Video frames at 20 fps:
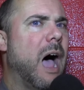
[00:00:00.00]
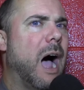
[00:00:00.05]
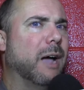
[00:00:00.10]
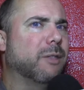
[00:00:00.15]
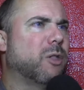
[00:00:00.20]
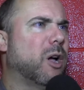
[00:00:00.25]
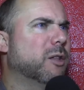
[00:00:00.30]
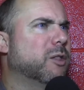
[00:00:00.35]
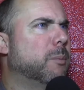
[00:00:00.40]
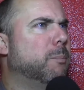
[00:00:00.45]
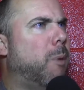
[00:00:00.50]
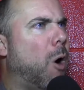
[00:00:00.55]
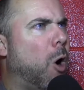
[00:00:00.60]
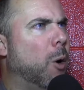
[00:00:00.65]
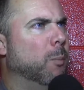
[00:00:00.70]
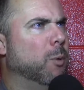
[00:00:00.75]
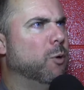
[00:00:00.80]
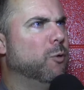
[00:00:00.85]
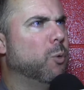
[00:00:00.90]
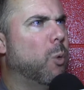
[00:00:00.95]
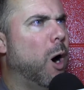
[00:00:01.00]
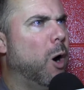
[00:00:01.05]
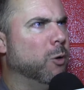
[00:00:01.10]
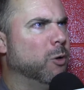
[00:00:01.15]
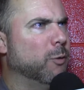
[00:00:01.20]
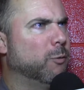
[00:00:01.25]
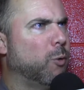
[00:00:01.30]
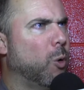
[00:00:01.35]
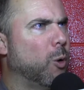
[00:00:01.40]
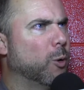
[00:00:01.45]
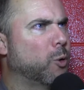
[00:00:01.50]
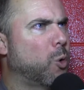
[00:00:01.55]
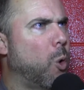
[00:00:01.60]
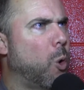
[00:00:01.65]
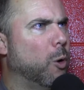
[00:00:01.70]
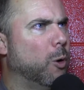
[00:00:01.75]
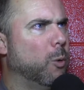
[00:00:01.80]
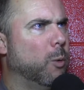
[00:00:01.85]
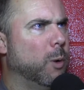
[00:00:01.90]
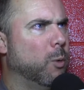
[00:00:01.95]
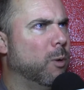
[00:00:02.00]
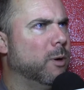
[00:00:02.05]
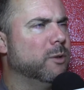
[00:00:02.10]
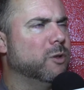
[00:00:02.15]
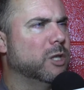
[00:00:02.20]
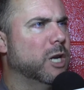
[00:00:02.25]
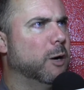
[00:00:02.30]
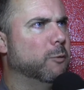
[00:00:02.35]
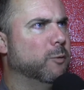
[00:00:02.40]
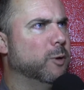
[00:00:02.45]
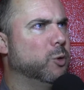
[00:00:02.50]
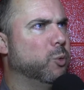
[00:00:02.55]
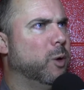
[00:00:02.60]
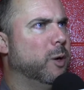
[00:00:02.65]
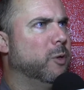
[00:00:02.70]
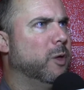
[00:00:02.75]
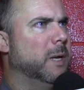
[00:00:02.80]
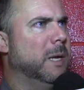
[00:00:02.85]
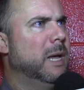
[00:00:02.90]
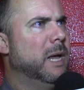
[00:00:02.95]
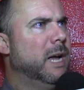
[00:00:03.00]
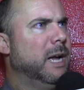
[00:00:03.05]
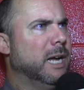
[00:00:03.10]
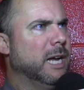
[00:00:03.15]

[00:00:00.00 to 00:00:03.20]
I thought the ball moved well in the fourth quarter. We weren't selfish with it.